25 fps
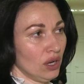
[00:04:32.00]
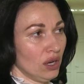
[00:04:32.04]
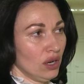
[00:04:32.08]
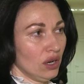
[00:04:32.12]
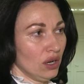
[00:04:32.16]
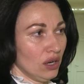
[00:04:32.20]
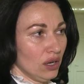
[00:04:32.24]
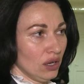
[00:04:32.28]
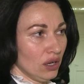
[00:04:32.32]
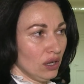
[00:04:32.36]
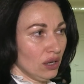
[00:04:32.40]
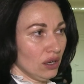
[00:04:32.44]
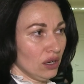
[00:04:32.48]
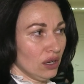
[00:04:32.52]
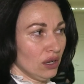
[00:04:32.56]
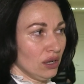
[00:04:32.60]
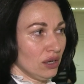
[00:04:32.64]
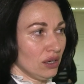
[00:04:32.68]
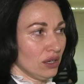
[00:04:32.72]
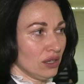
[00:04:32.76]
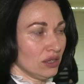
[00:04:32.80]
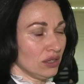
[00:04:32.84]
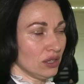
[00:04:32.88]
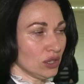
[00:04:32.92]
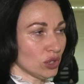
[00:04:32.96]
What do I
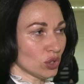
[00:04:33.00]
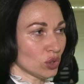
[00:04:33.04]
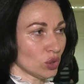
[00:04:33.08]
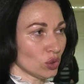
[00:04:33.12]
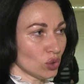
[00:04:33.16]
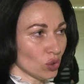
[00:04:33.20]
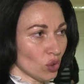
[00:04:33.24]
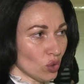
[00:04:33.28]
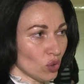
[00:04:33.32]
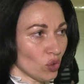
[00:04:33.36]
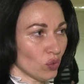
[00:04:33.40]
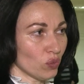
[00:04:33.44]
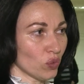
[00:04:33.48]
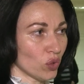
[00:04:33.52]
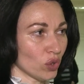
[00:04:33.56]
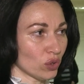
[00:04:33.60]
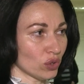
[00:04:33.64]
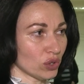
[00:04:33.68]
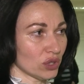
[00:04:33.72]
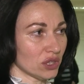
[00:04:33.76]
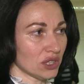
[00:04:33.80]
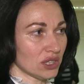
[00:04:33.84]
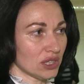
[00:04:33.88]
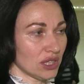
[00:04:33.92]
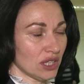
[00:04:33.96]
feel?
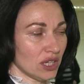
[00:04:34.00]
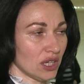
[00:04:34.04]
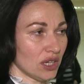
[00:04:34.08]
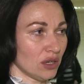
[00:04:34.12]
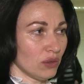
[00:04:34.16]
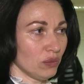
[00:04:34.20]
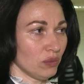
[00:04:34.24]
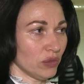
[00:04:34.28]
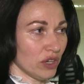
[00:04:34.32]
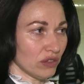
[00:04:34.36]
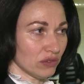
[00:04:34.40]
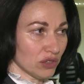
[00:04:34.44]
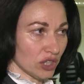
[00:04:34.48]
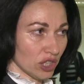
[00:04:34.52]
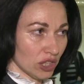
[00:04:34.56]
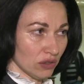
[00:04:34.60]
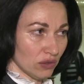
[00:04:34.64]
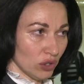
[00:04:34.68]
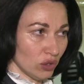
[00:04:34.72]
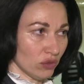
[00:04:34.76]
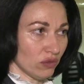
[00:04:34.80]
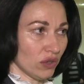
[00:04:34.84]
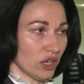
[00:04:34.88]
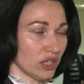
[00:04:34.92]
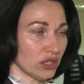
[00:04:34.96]
On the one hand,
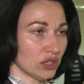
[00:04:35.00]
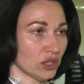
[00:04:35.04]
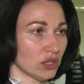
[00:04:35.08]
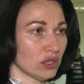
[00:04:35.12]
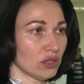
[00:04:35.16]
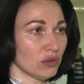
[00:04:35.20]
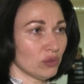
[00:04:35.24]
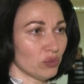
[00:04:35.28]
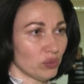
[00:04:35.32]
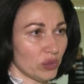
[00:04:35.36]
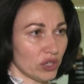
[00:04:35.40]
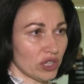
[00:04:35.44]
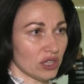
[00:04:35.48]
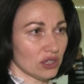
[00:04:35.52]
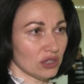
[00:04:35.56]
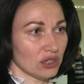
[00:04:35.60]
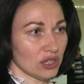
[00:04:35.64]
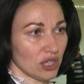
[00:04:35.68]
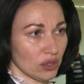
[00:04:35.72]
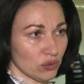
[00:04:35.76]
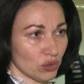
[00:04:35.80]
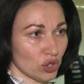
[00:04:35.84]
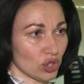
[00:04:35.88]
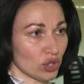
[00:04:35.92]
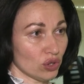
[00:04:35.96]
I feel some sort of
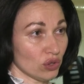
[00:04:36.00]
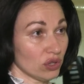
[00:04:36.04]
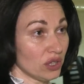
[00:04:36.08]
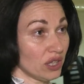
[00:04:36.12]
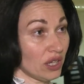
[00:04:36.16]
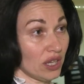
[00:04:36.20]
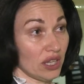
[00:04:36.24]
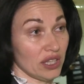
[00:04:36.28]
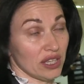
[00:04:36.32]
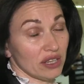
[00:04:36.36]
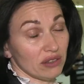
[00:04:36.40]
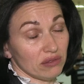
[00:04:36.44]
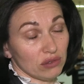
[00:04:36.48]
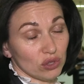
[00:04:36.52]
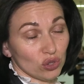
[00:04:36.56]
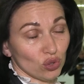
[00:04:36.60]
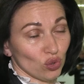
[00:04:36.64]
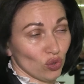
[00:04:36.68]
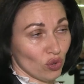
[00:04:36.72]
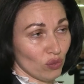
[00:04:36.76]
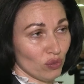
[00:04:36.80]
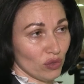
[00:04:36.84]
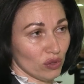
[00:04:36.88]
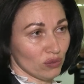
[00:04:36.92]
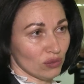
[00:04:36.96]
worry before the
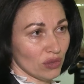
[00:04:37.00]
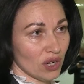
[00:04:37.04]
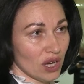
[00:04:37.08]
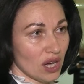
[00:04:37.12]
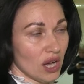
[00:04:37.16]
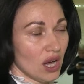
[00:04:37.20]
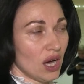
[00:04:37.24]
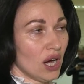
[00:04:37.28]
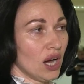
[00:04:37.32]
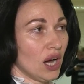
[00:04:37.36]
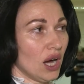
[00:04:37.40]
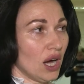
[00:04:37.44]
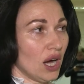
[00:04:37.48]
unknown.